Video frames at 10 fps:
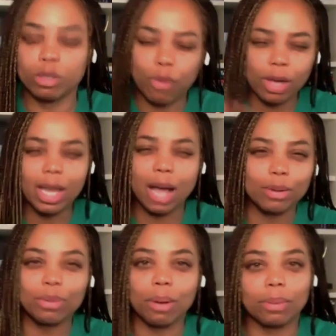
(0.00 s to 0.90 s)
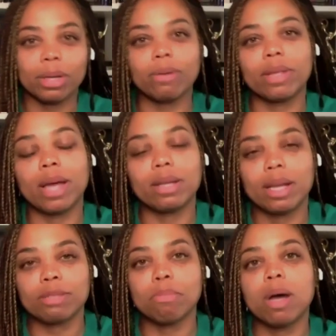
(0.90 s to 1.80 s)
it's funny how you don't hear that
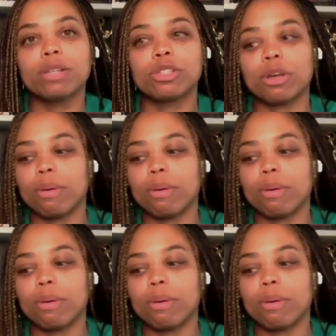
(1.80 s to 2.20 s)
as mm-hmm. much.